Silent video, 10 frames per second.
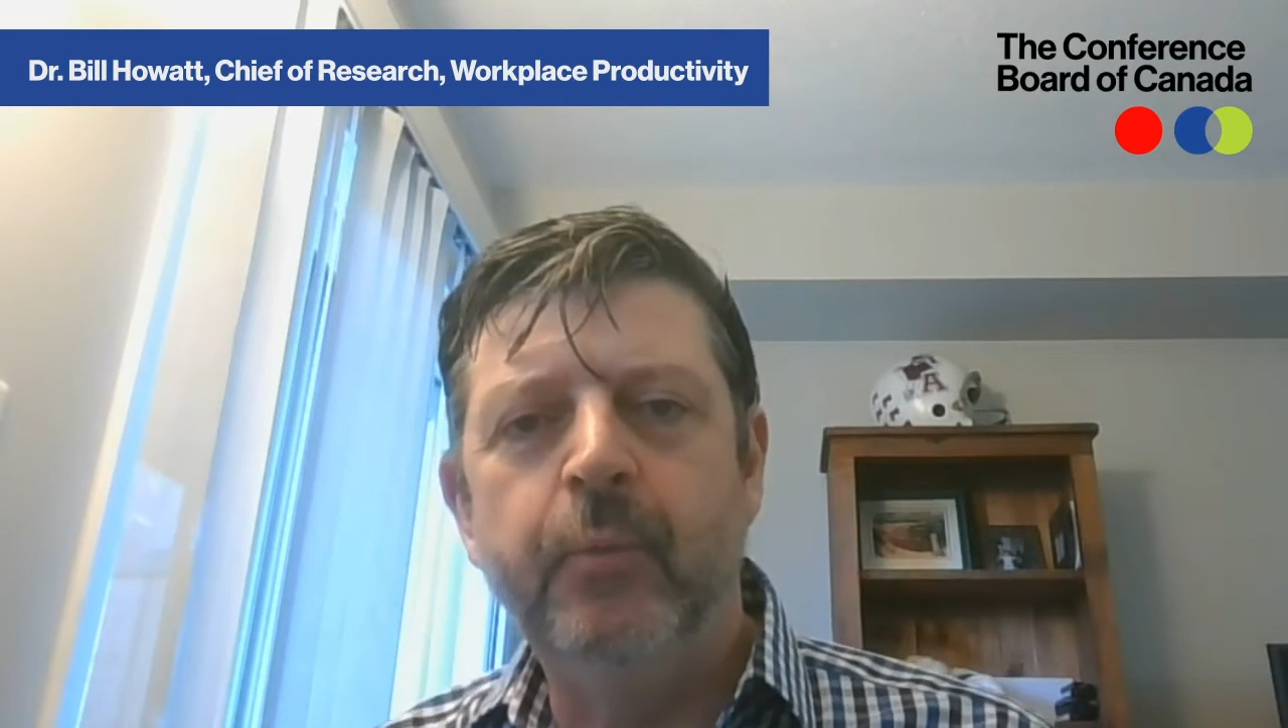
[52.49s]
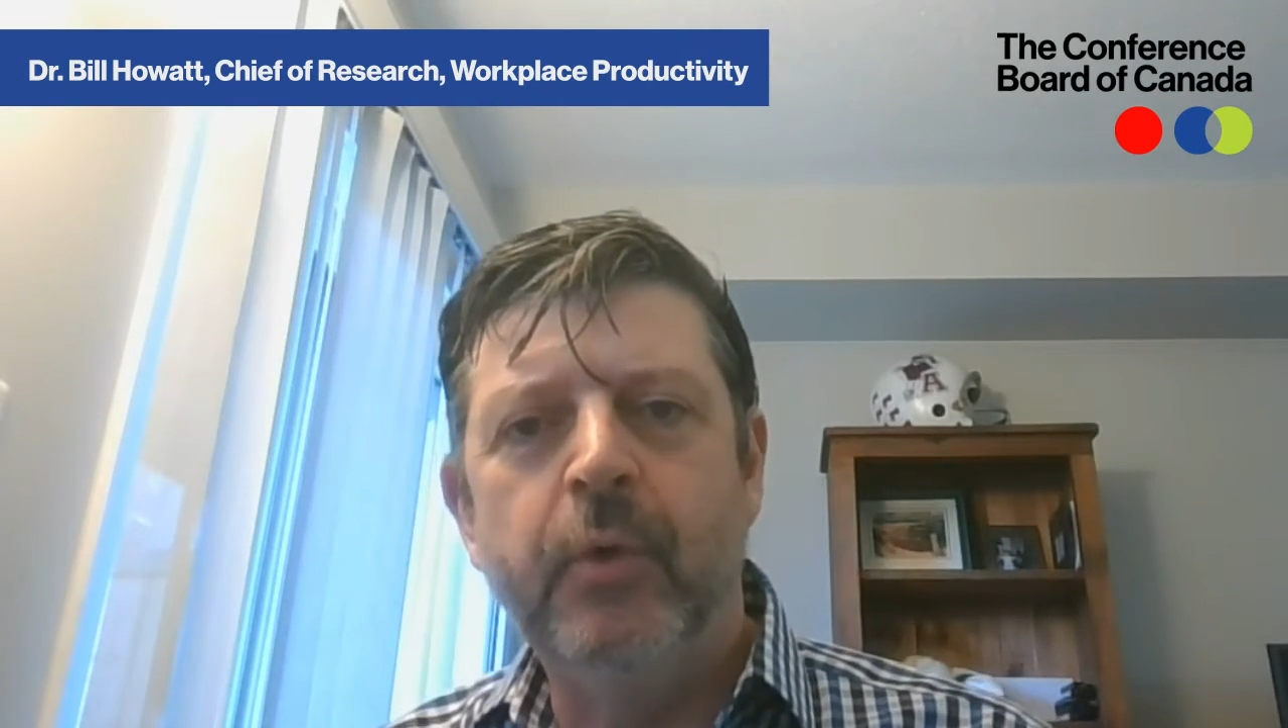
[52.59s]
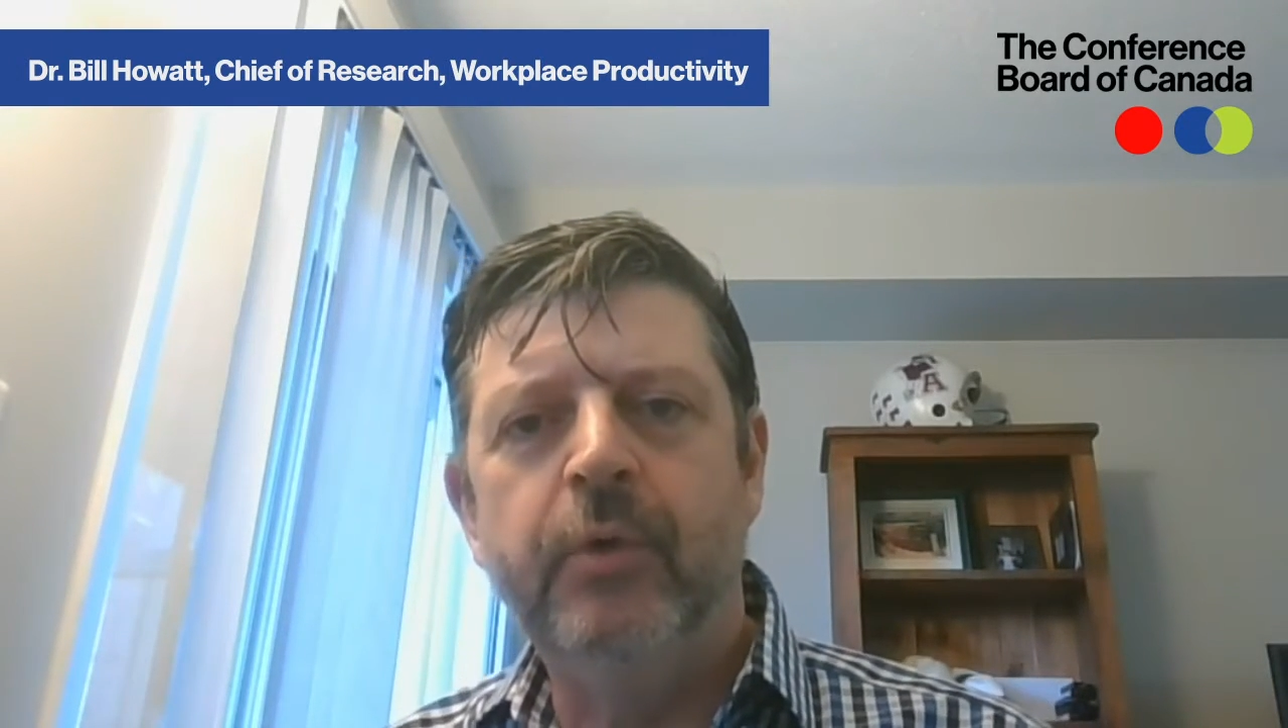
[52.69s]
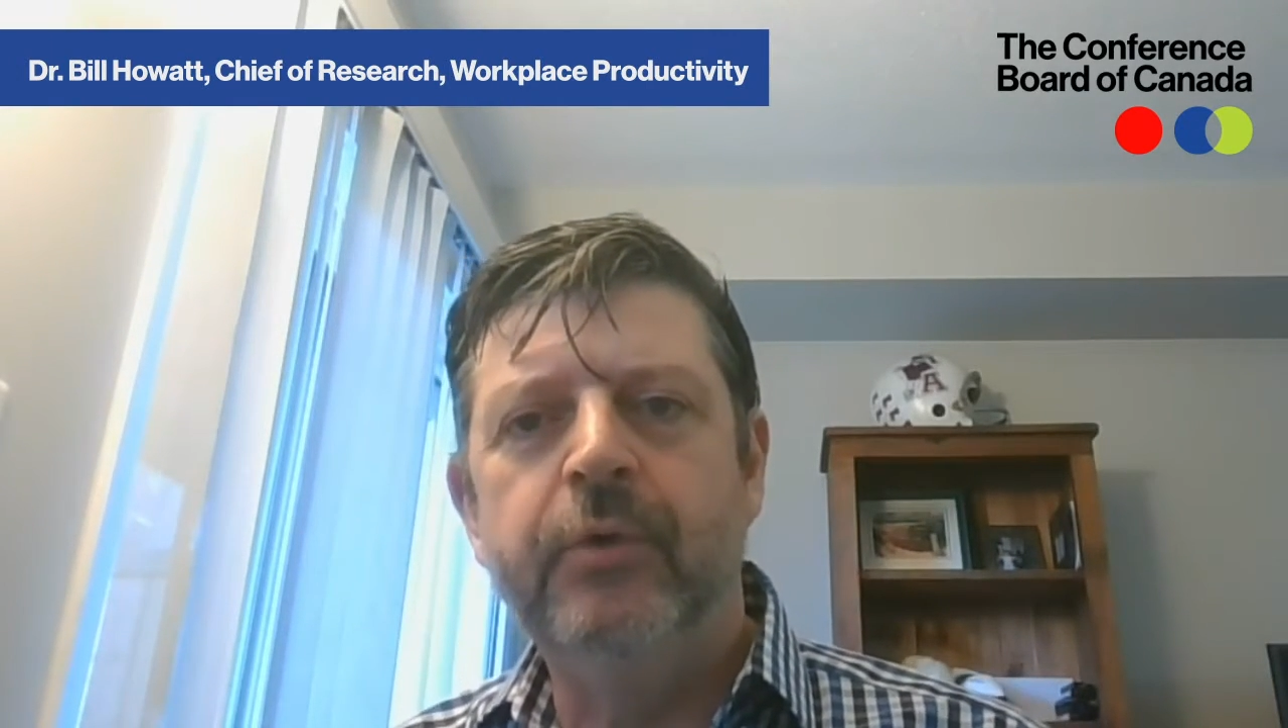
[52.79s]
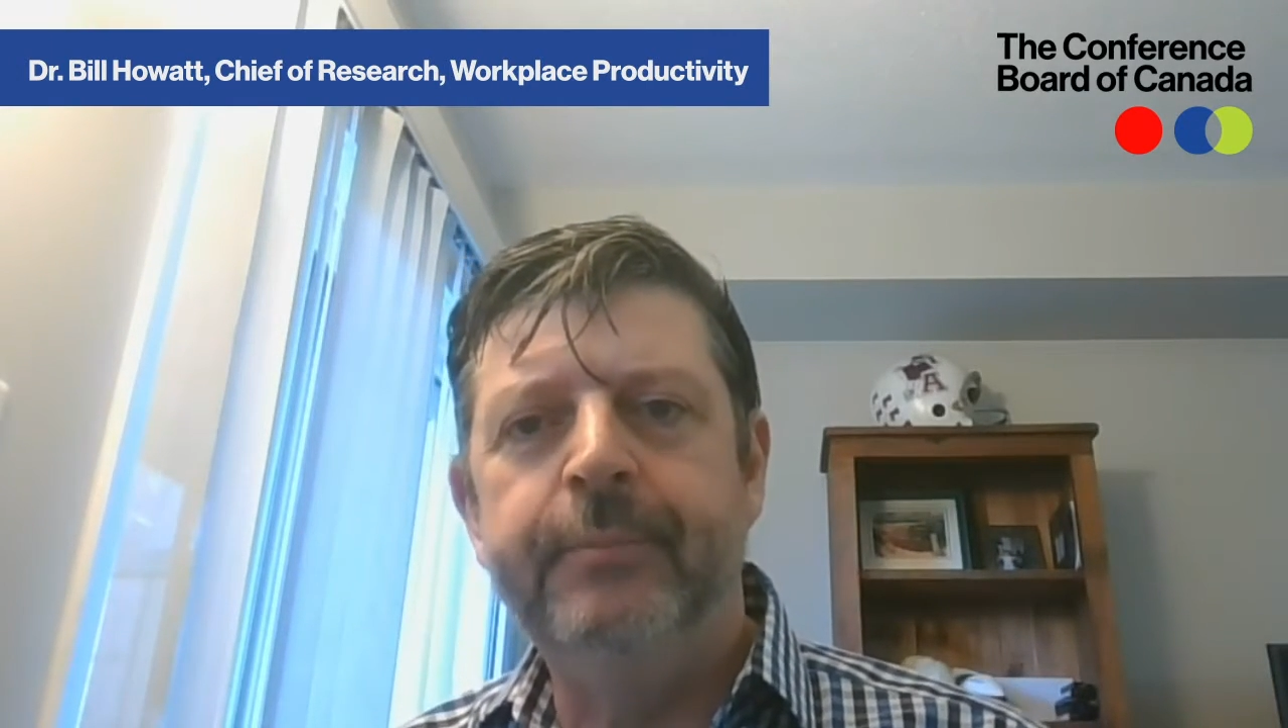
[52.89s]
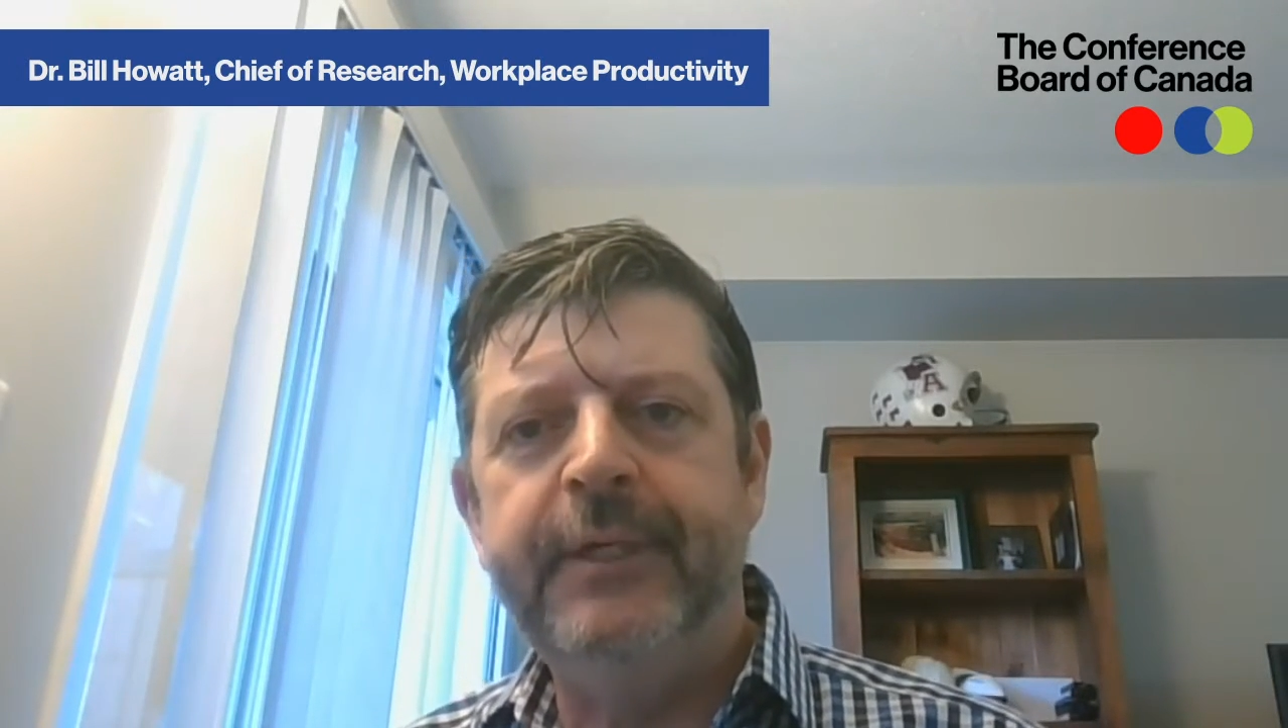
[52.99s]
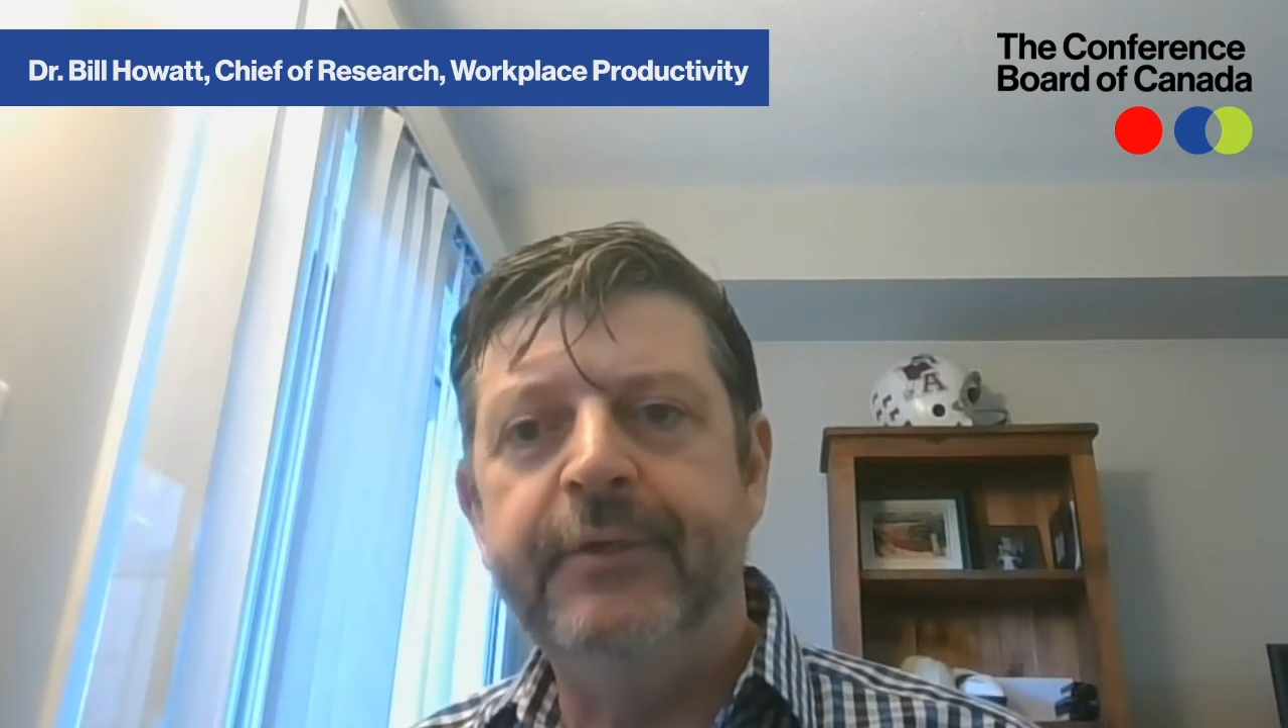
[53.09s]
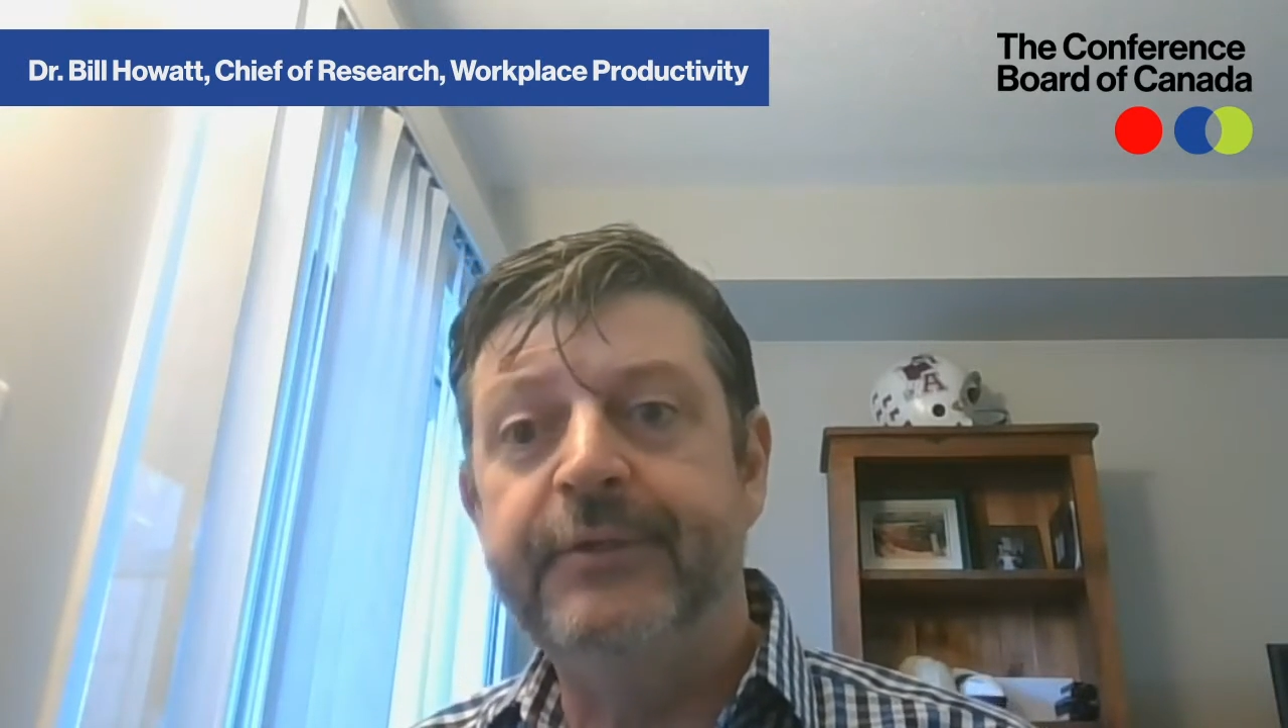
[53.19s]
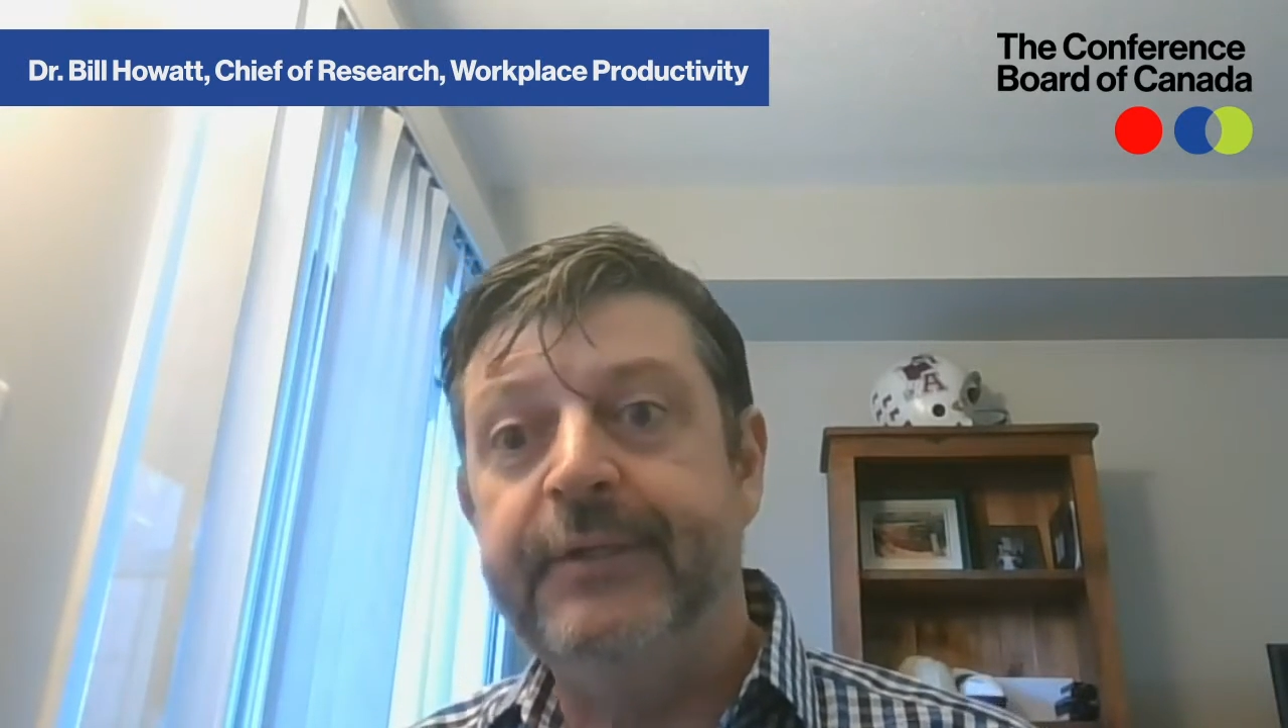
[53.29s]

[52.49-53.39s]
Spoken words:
Worldometer